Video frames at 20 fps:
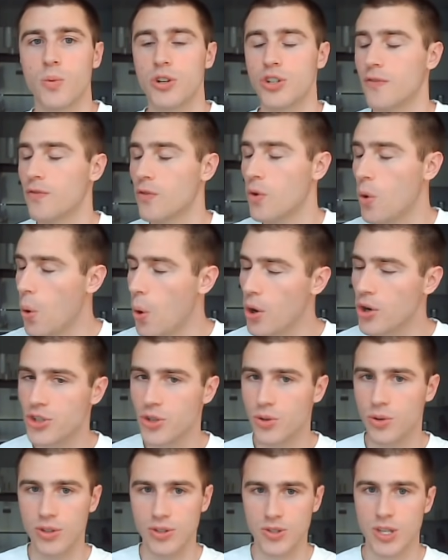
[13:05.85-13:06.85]
which of
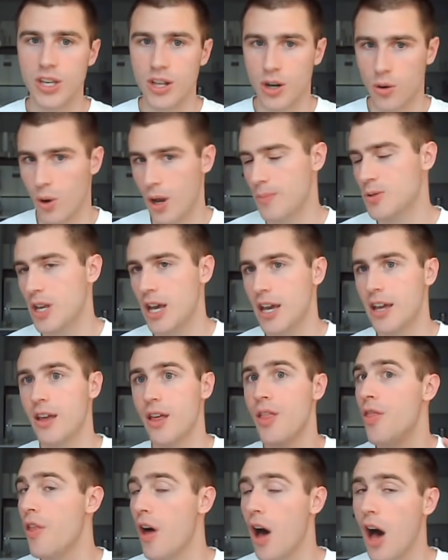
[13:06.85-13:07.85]
course you can see at our
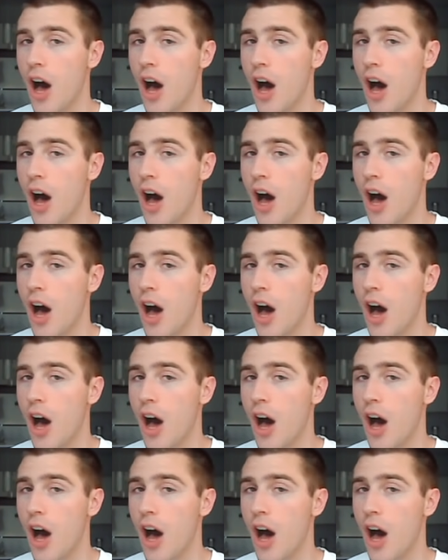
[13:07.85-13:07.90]
website,